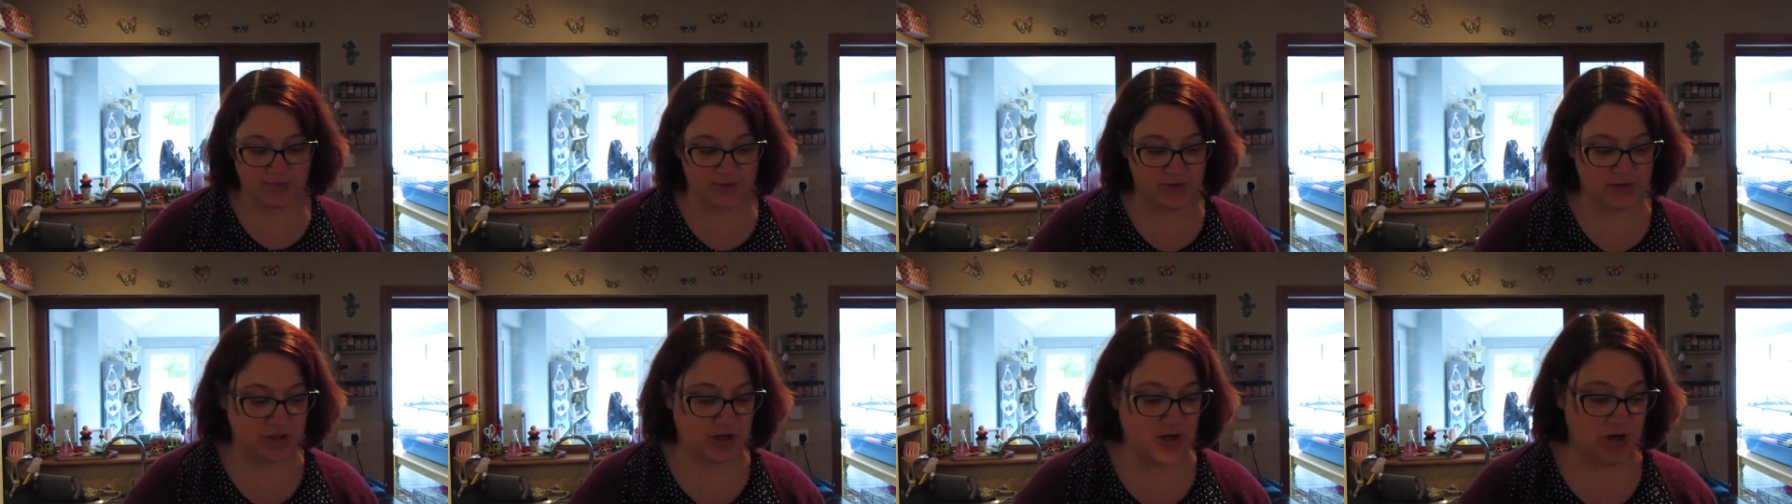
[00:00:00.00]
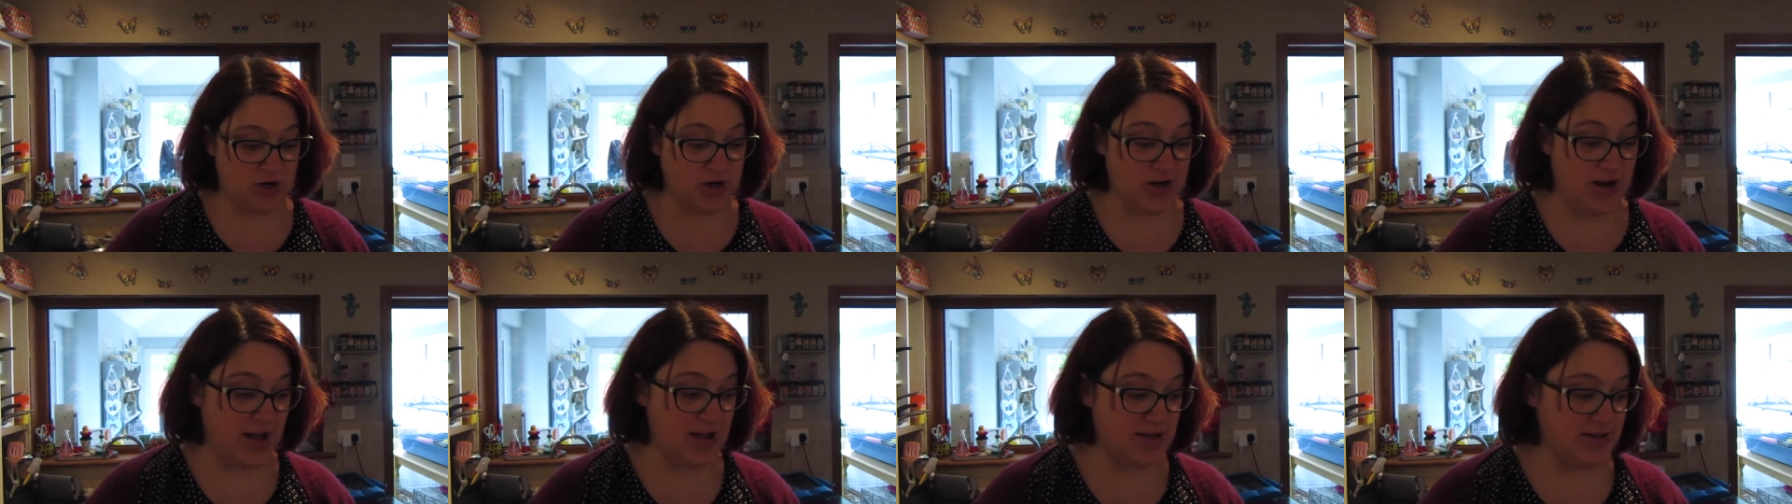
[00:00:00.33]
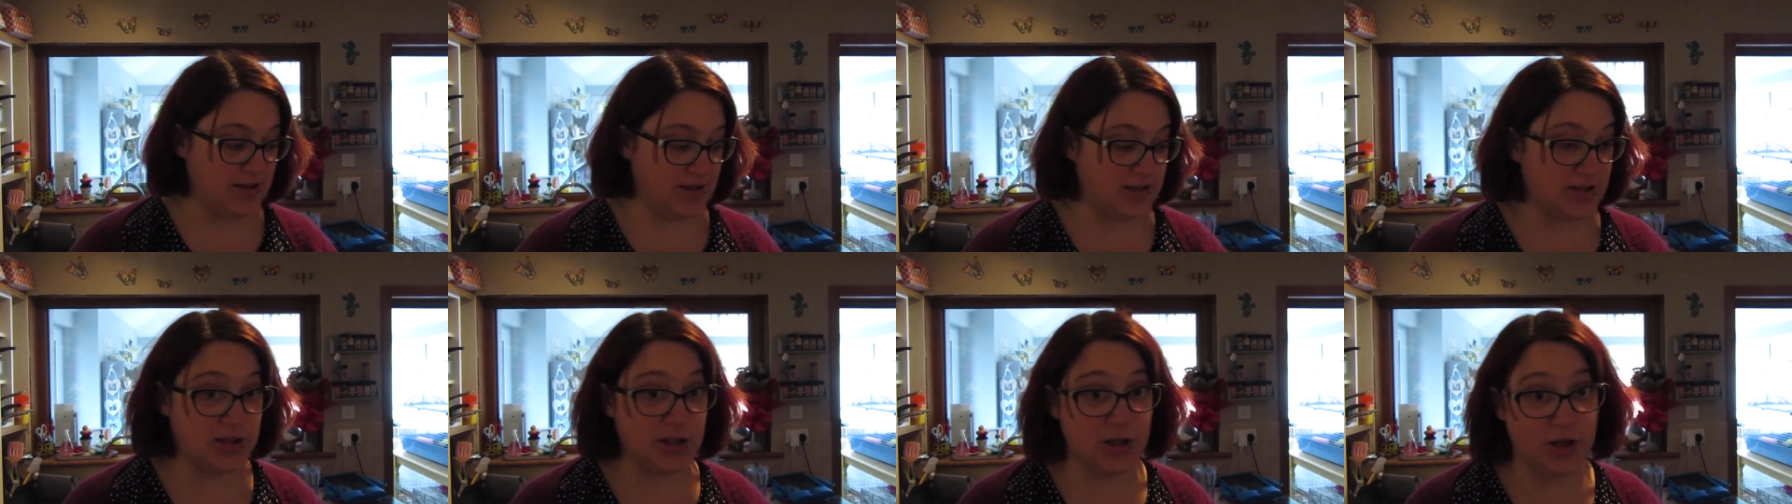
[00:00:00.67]
I returned
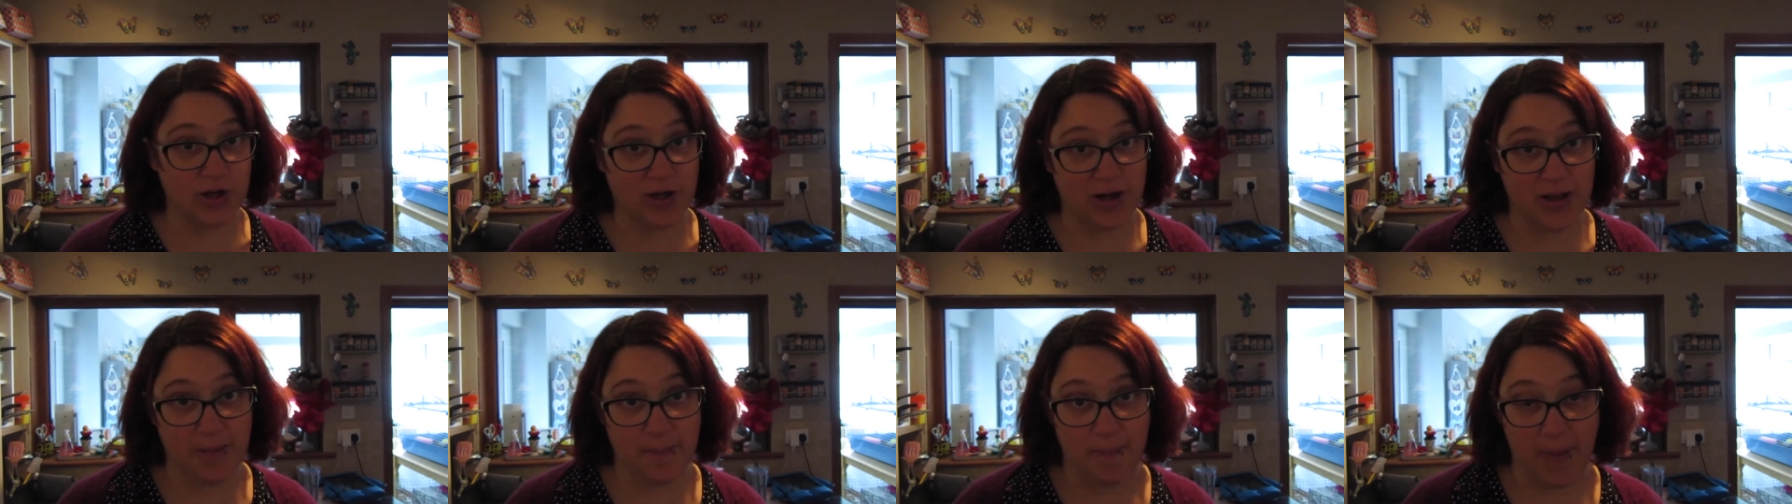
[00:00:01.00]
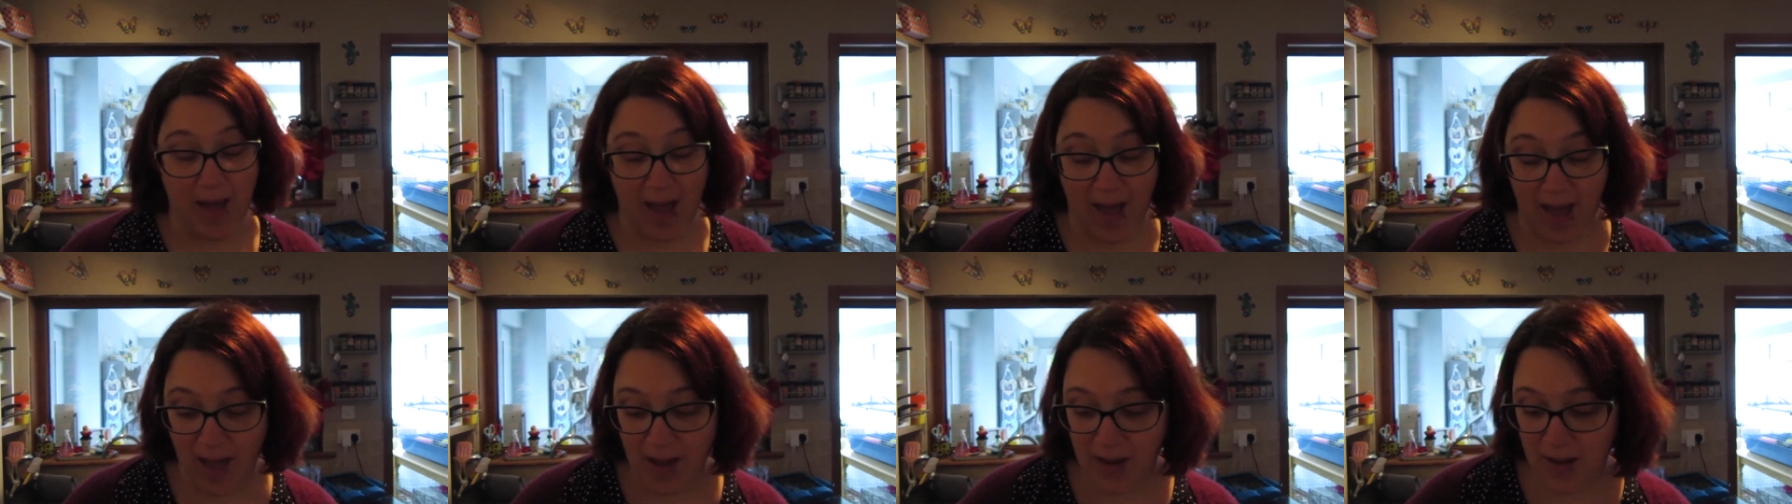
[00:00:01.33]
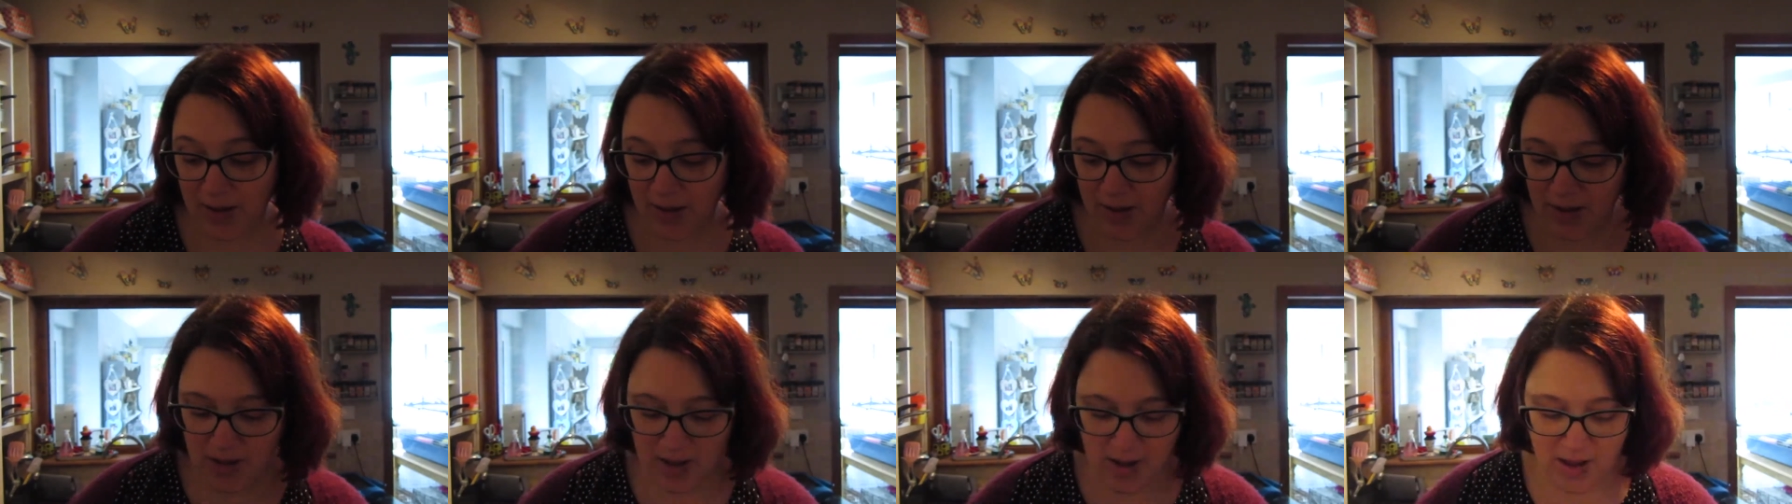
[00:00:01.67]
Isaac's learning
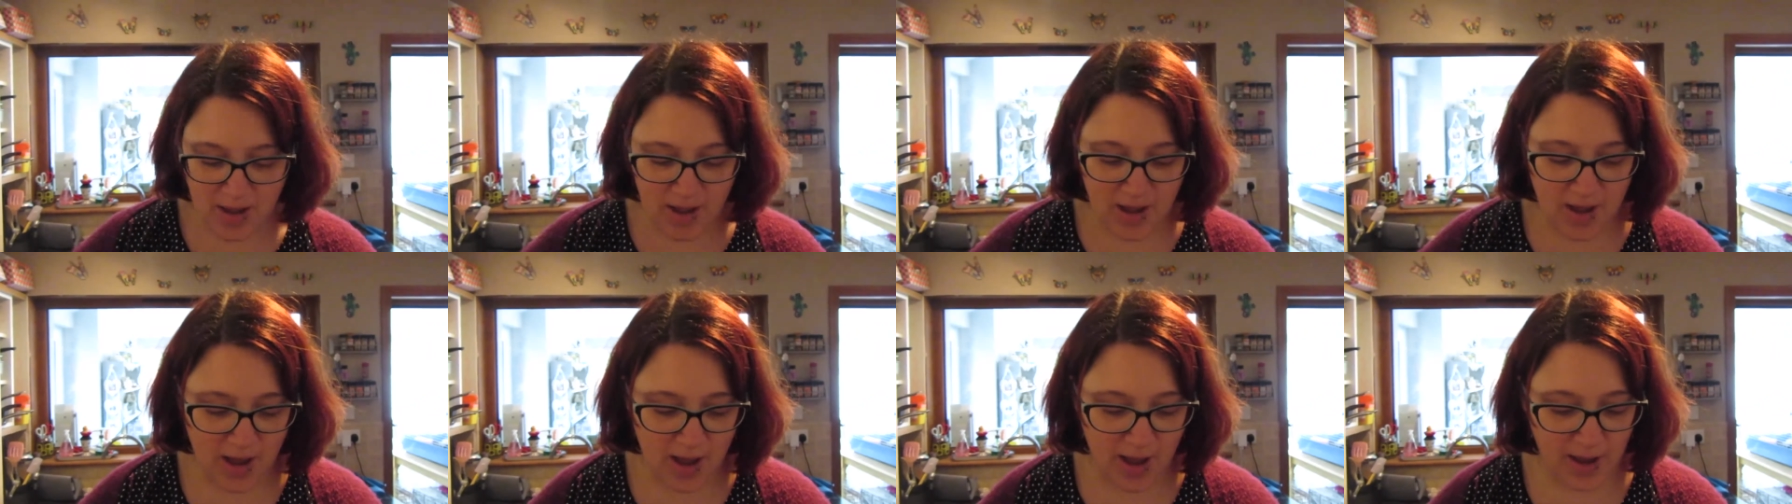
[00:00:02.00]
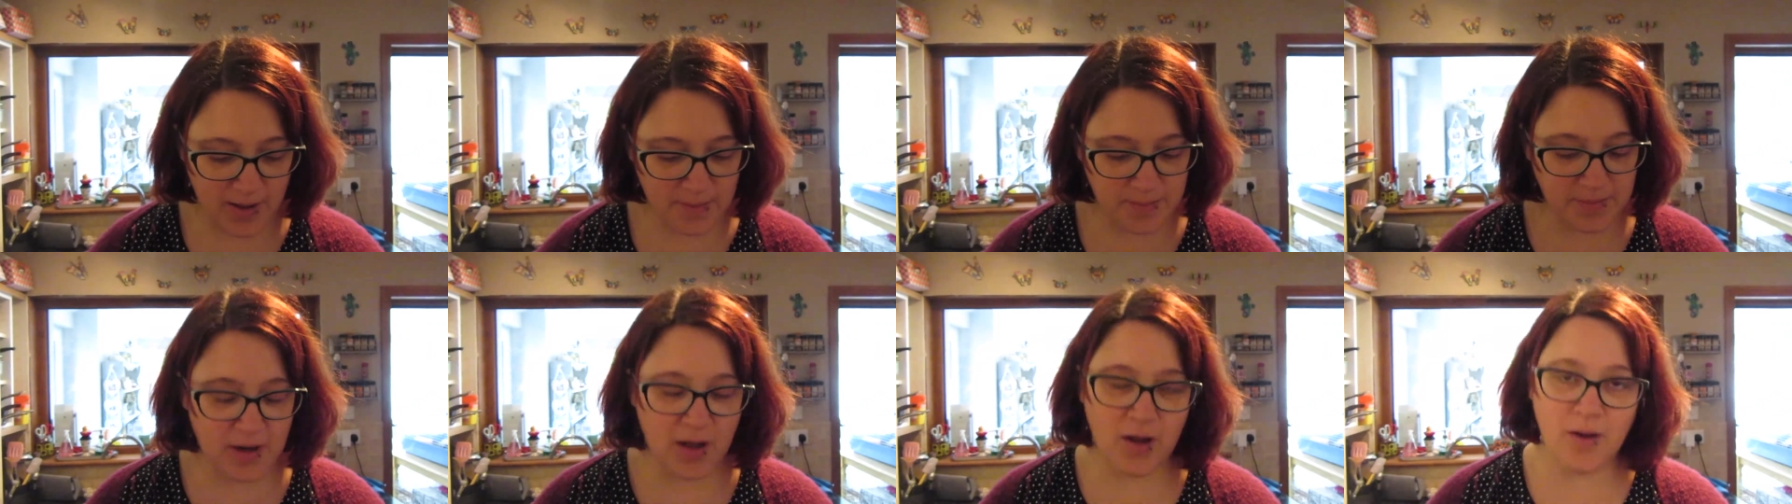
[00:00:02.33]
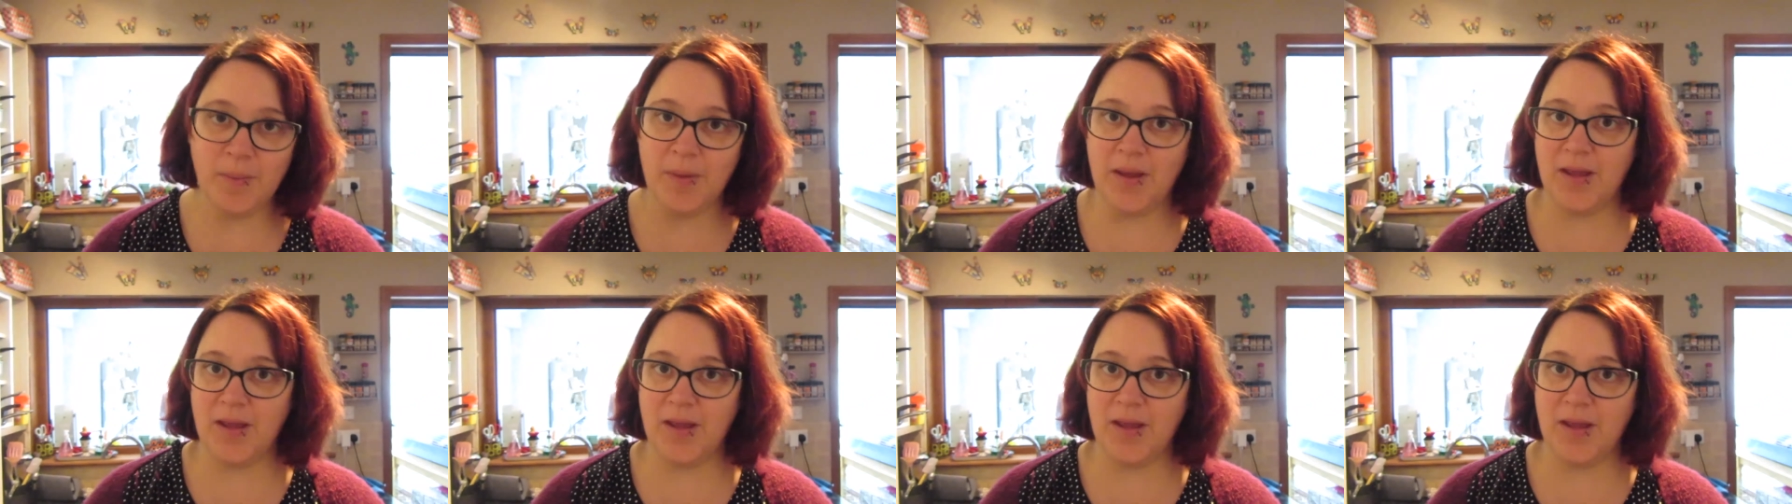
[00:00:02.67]
pack. I am now